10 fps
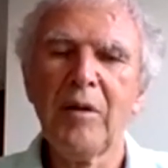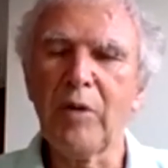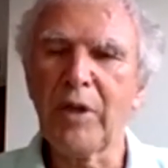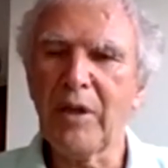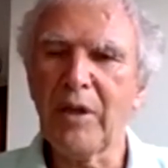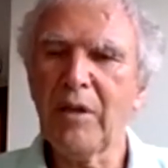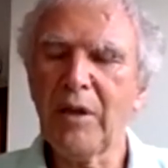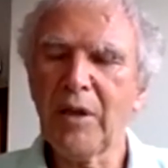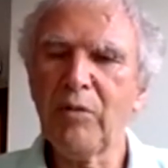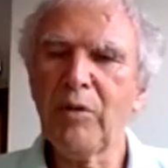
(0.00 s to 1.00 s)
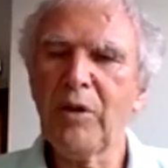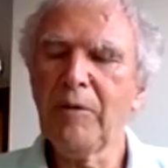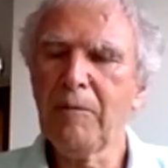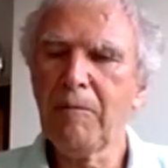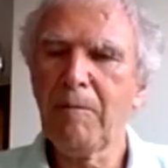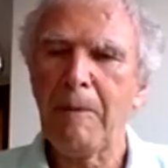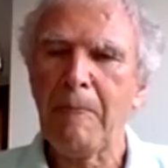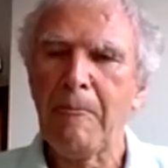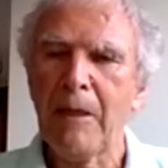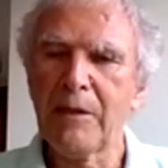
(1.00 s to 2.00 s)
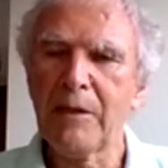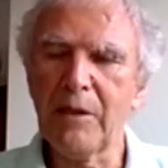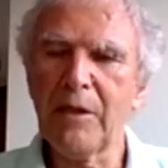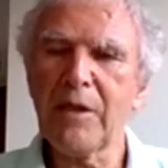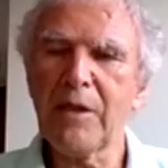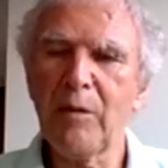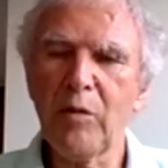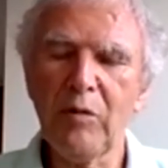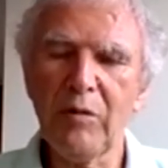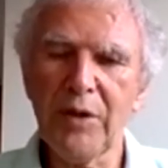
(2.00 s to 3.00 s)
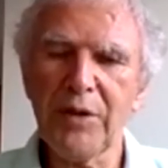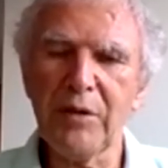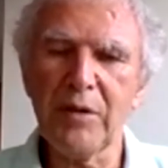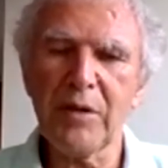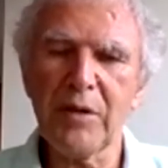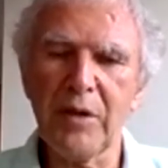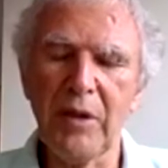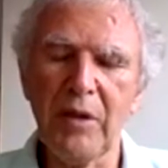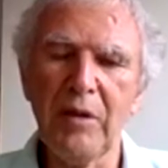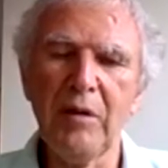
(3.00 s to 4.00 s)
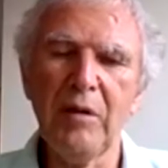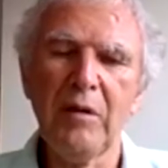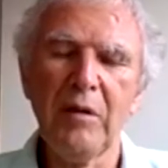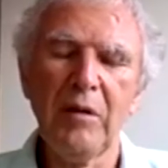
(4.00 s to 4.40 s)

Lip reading: We can, and we decrease the number of questions in